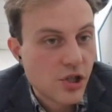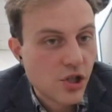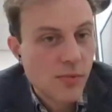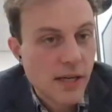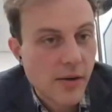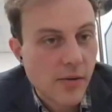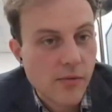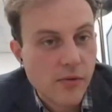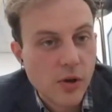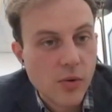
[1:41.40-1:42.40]
zoomed out
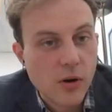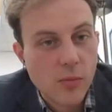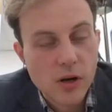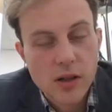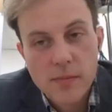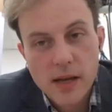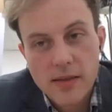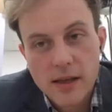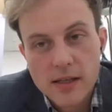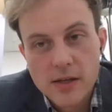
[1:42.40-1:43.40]
view on what are the big
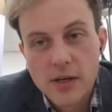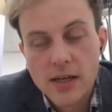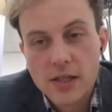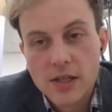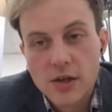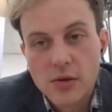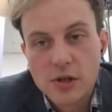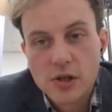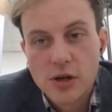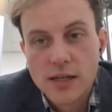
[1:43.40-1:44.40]
things that we need to do
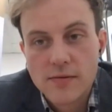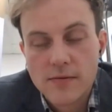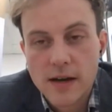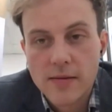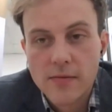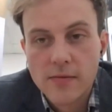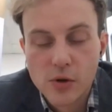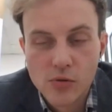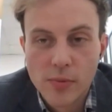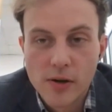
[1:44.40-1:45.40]
to try to fight
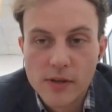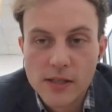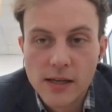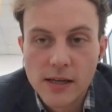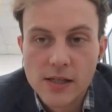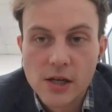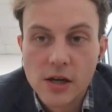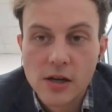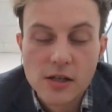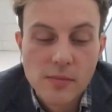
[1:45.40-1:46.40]
funeral poverty in
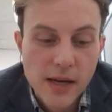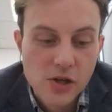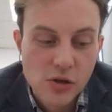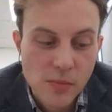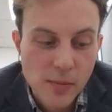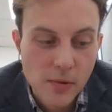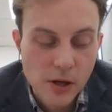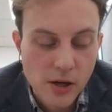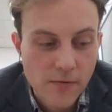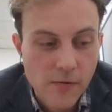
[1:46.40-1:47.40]
Scotland and make sure people
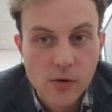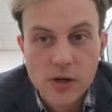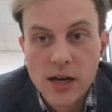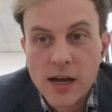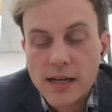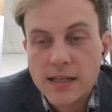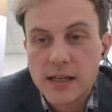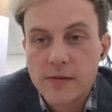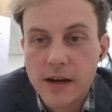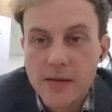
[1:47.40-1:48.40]
can afford a
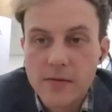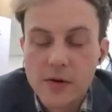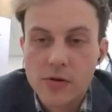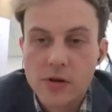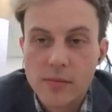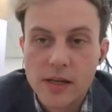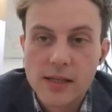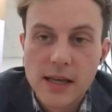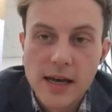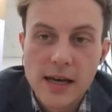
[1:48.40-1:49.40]
dignified funeral that meets
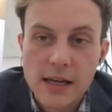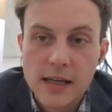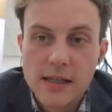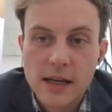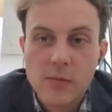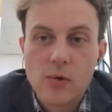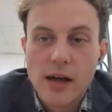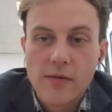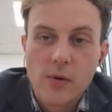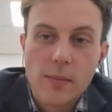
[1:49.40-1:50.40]
their needs in
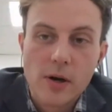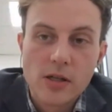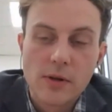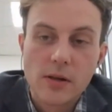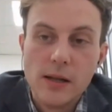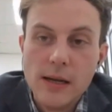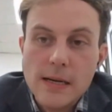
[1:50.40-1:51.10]
whatever way possible.